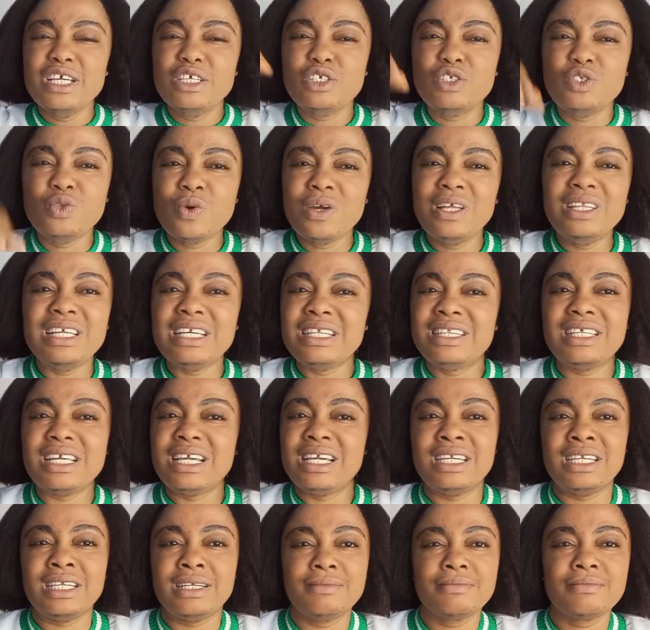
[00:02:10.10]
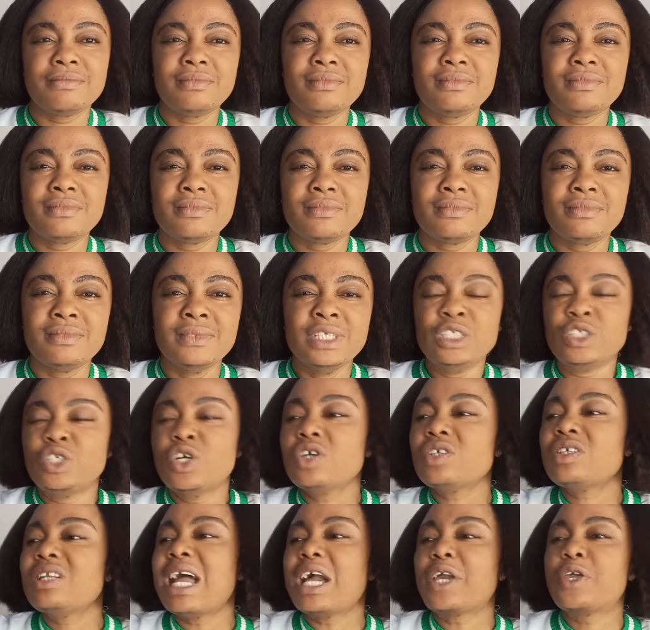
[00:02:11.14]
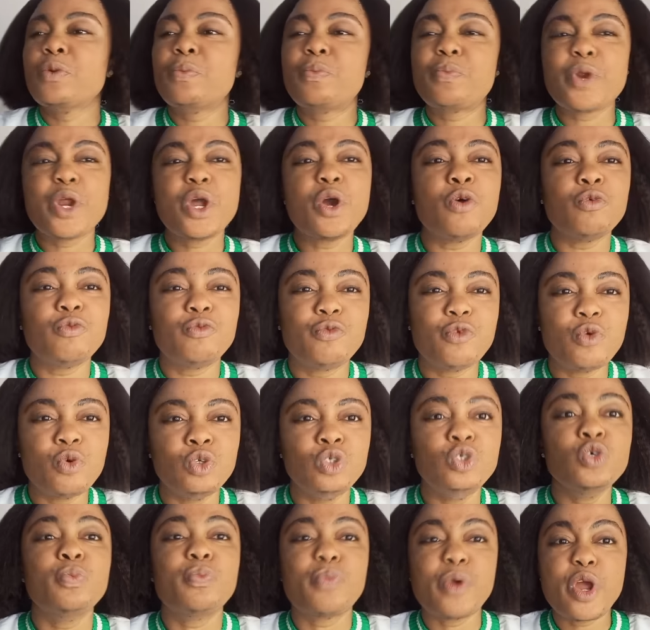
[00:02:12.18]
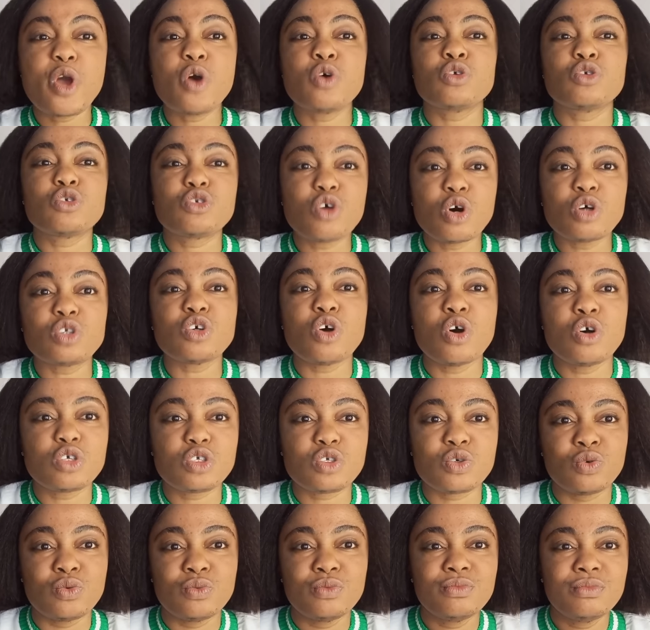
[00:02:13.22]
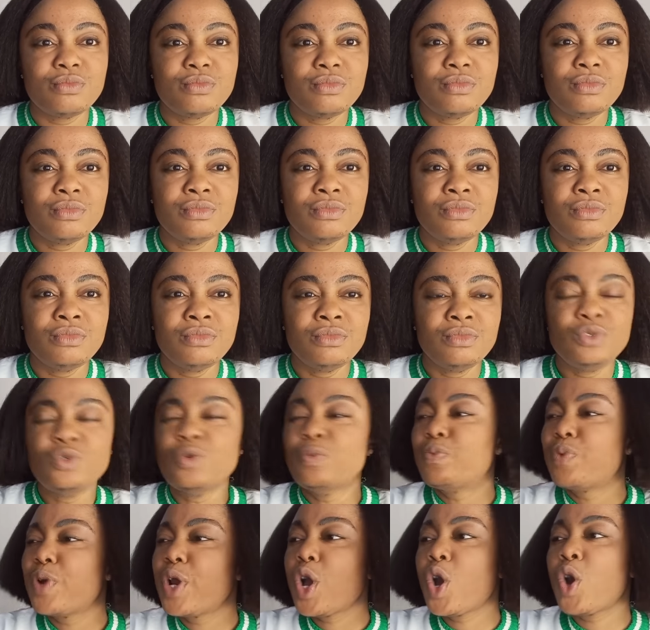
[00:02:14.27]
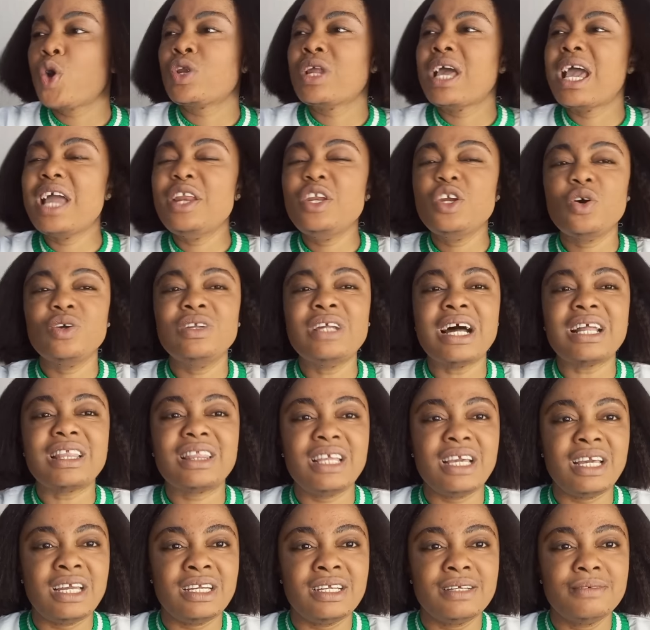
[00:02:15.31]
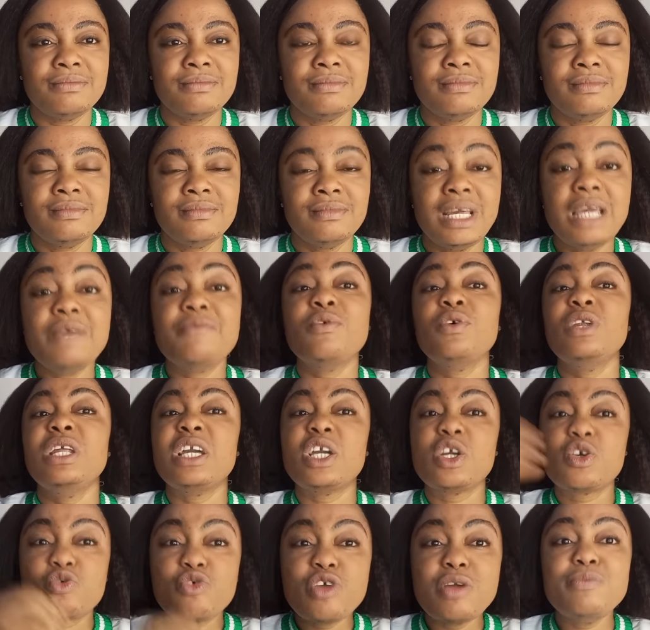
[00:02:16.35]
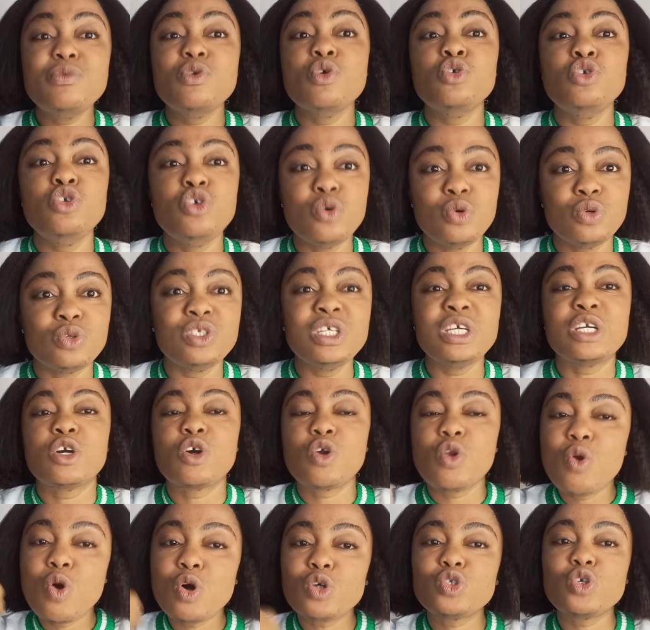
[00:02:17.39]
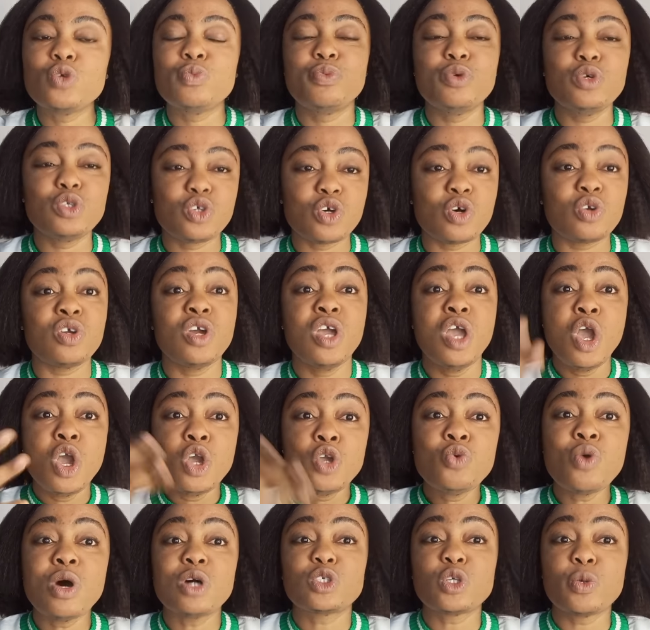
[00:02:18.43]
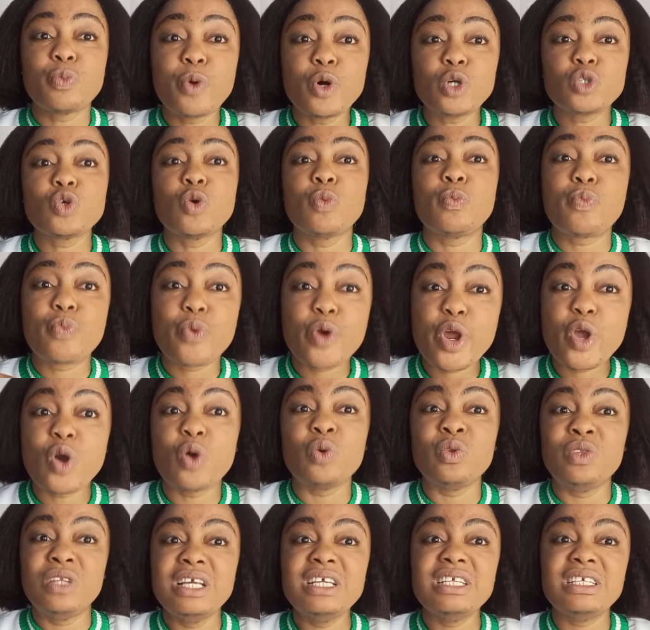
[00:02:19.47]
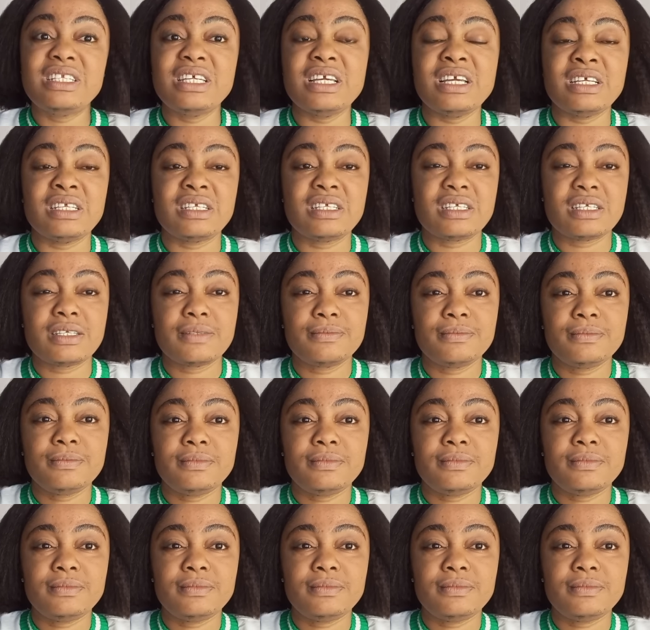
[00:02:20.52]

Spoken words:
is doing the thing. Just like you pray on food, you pray on salt also. You pray on any other thing. Even the cream you use, the clothes you put on, you are supposed to pray on these things.